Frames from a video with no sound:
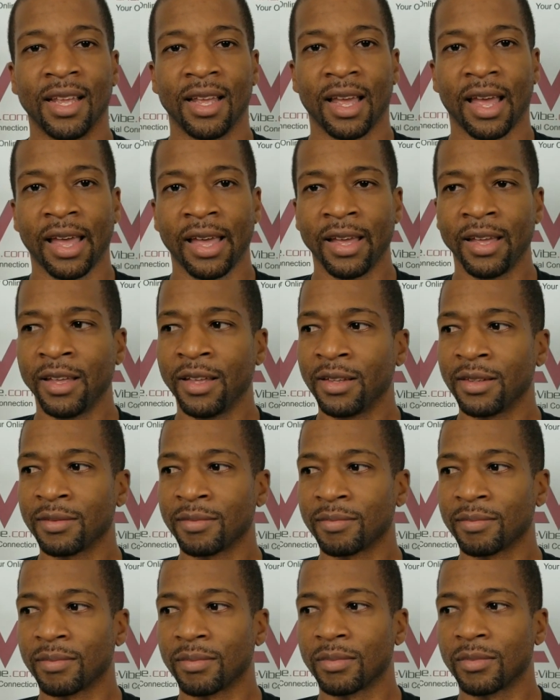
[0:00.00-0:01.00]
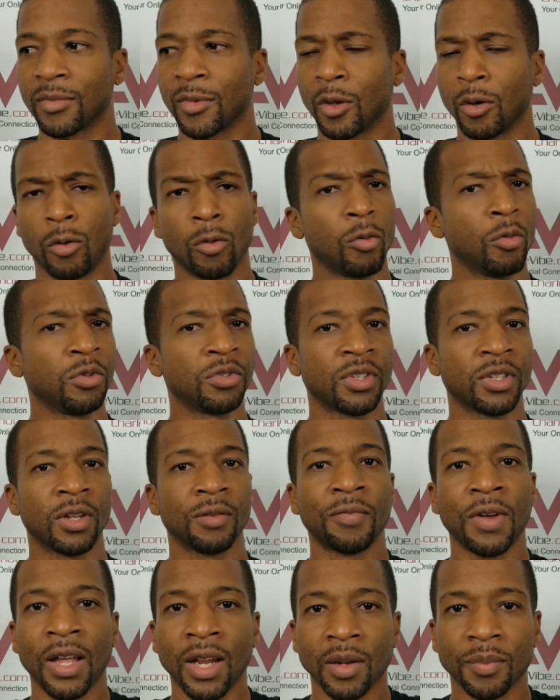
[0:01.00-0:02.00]
And who's in
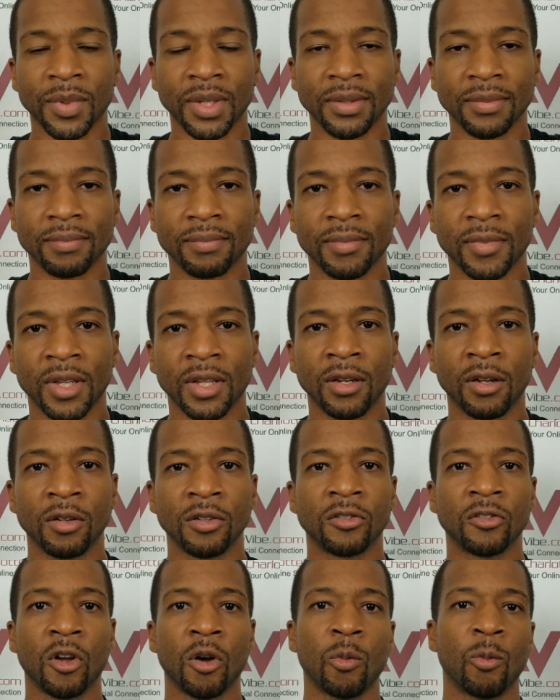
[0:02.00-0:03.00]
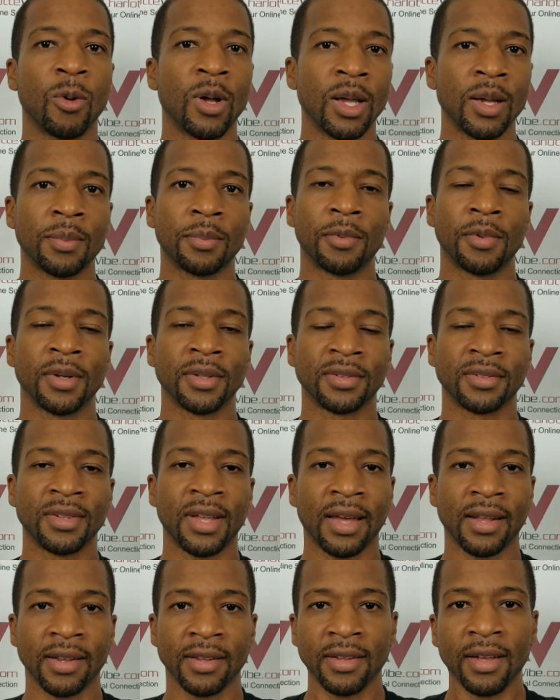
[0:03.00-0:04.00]
development? You know, Joe Webb was
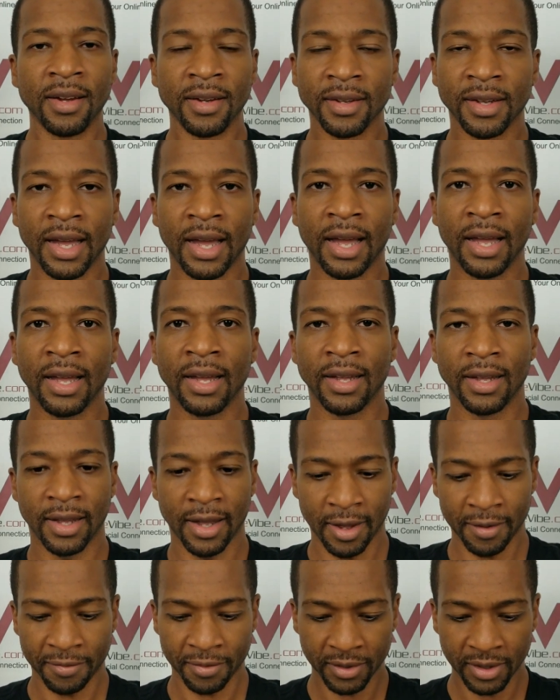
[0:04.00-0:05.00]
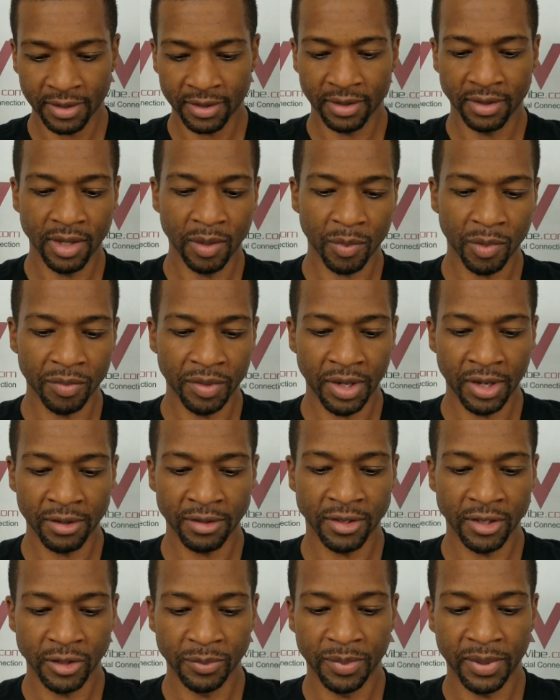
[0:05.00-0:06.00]
not a young guy. I forget the number of
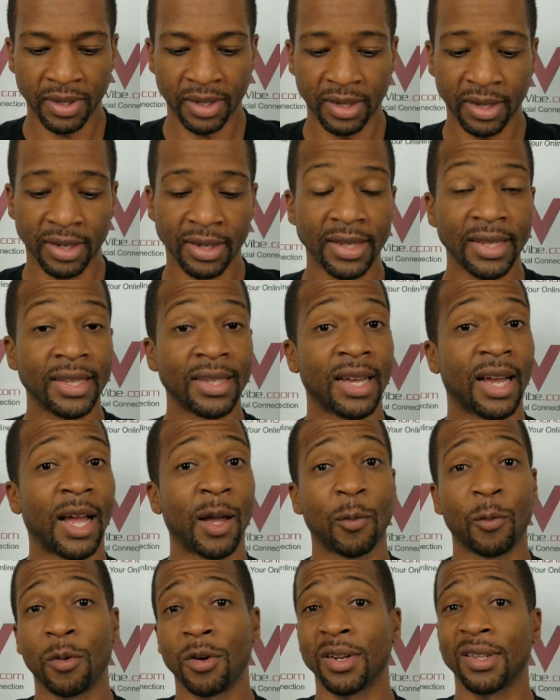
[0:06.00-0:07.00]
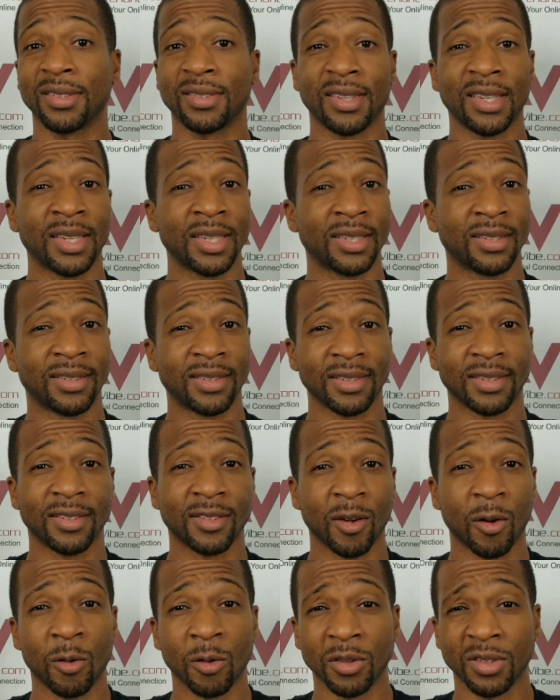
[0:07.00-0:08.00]
years he's been in the league. I want to say six
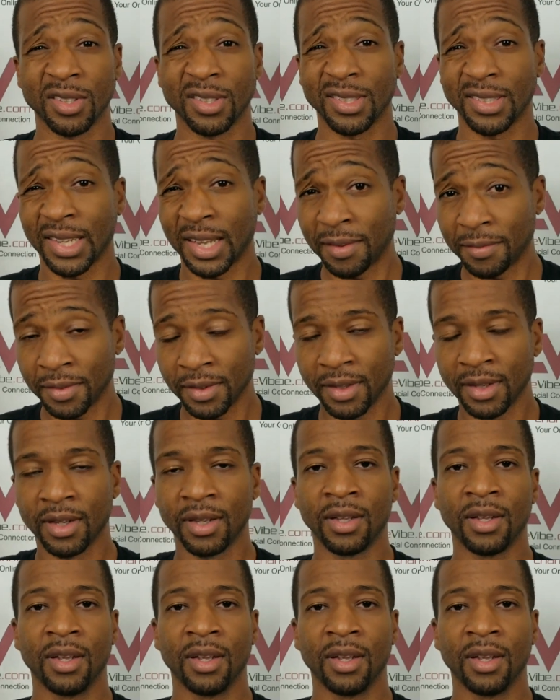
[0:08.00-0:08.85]
or seven.